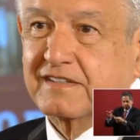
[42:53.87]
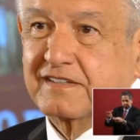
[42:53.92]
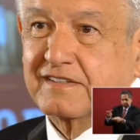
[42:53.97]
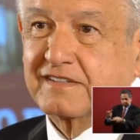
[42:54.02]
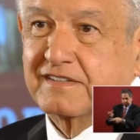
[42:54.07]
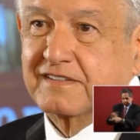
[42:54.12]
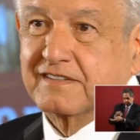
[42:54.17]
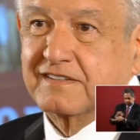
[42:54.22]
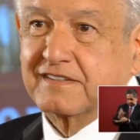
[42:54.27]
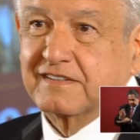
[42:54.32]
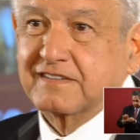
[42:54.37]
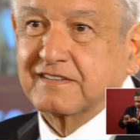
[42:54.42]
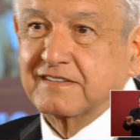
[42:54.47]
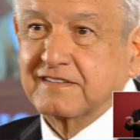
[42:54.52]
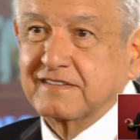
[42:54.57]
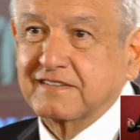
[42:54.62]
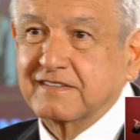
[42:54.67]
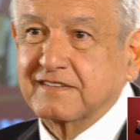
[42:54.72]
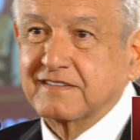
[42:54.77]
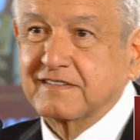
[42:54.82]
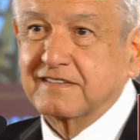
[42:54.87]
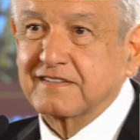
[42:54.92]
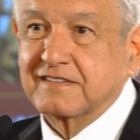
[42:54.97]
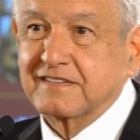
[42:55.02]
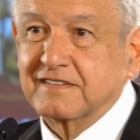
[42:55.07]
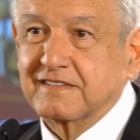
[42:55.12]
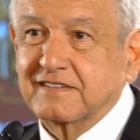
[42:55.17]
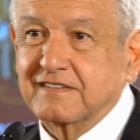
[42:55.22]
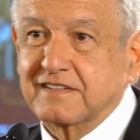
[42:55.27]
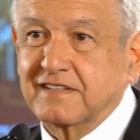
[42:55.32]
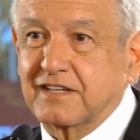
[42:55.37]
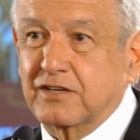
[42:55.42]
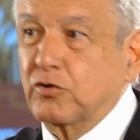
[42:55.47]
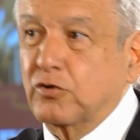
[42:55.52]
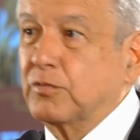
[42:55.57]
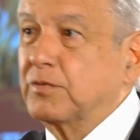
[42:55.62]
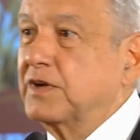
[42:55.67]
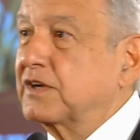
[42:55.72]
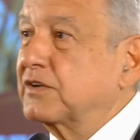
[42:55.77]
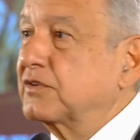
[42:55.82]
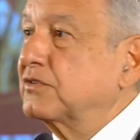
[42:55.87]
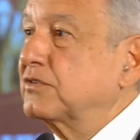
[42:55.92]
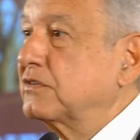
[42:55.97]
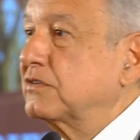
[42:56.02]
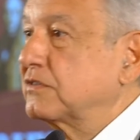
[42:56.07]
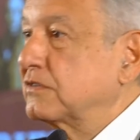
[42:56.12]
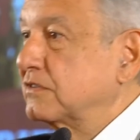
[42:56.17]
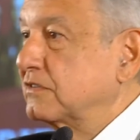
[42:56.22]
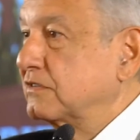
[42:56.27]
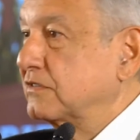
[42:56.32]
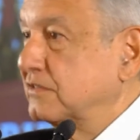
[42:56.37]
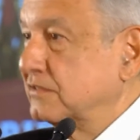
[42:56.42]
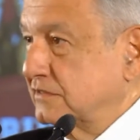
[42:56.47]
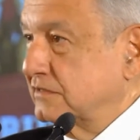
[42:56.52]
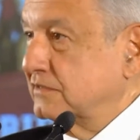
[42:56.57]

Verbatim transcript: a good, a, uh,